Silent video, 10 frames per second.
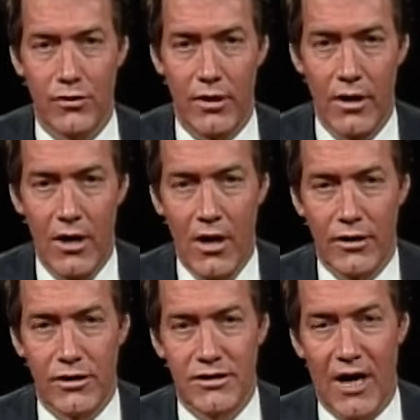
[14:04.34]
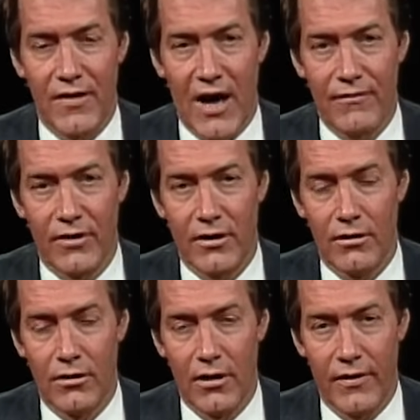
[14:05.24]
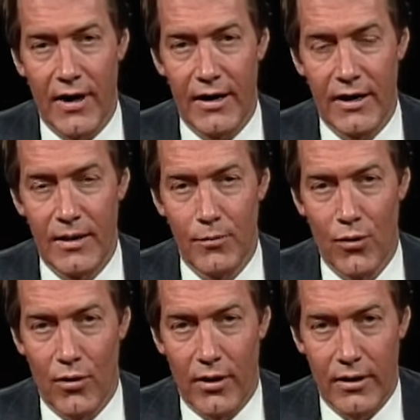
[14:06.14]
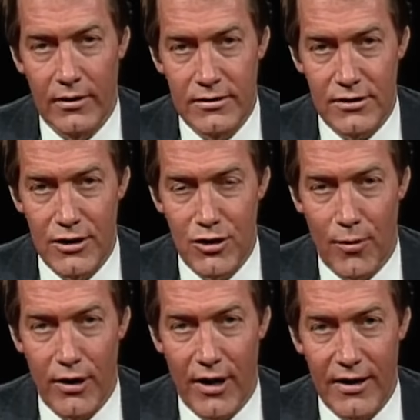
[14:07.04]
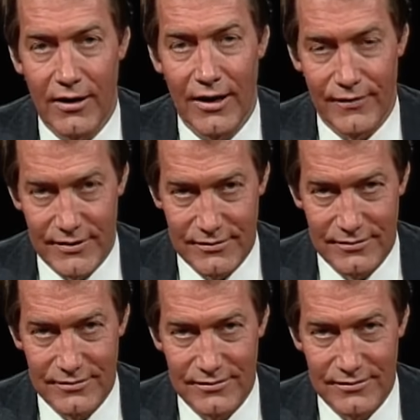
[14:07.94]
tour to South Africa, all of that and more. See you tomorrow night at 11.